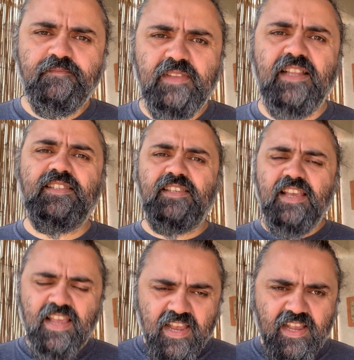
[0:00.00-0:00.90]
That's
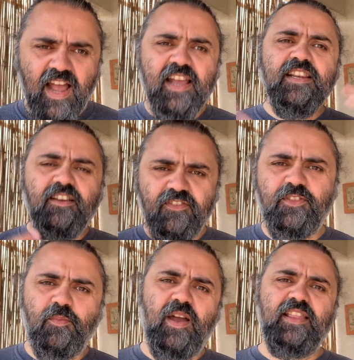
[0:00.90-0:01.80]
kind of
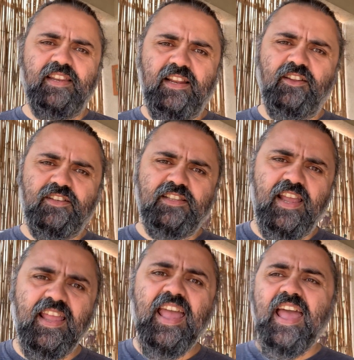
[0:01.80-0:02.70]
the way that it looks
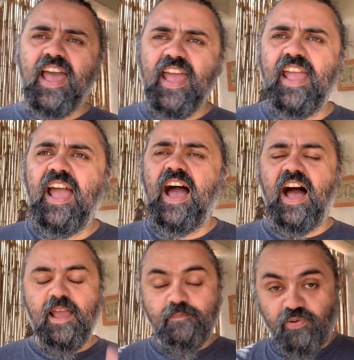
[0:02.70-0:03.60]
like. Hey,
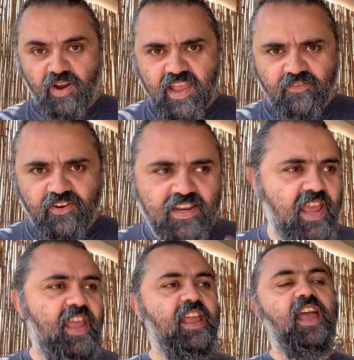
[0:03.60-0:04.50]
I pray every
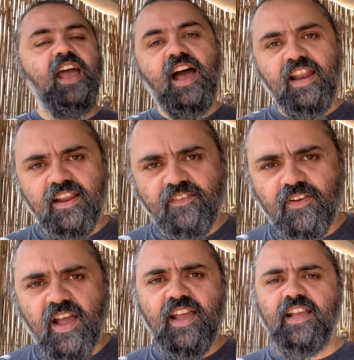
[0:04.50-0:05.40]
day.
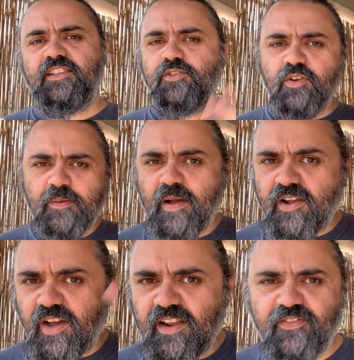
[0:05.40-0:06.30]
I talk about
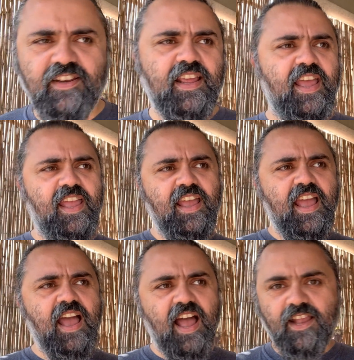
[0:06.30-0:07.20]
God every day.
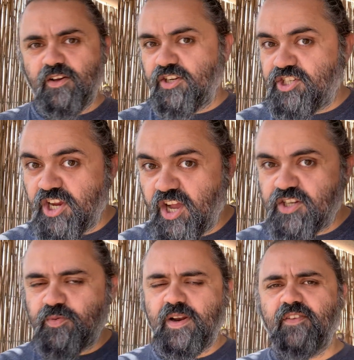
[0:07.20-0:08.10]
I go to
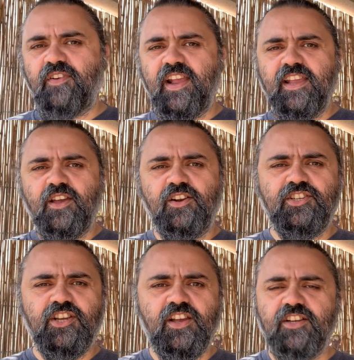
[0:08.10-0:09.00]
church whenever I can go to
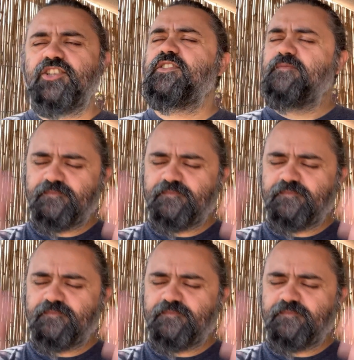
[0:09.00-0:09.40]
church.